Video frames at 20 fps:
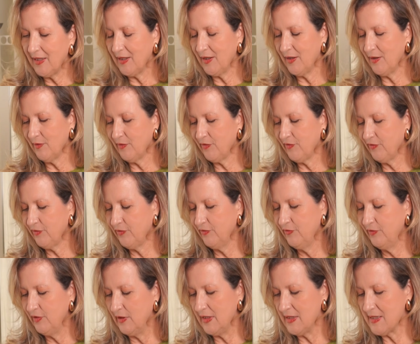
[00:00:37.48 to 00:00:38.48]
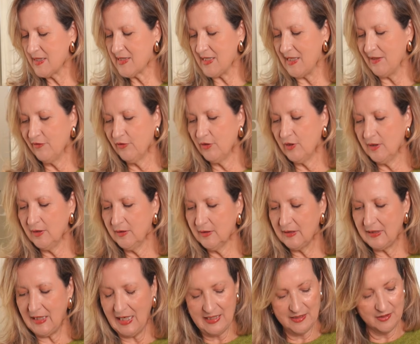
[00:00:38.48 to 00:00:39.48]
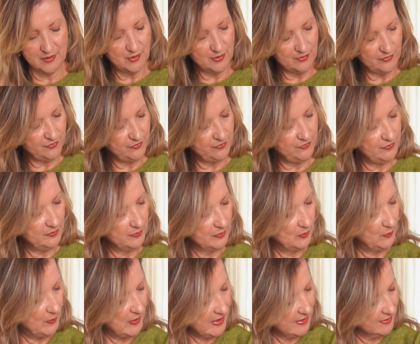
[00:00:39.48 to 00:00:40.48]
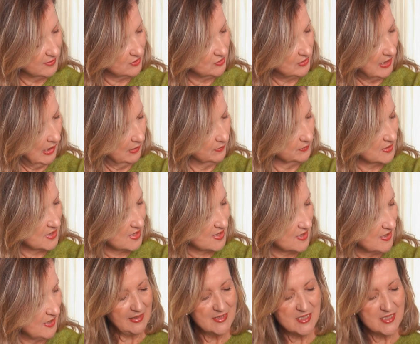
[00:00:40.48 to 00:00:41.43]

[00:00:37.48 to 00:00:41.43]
of several kind of green tones.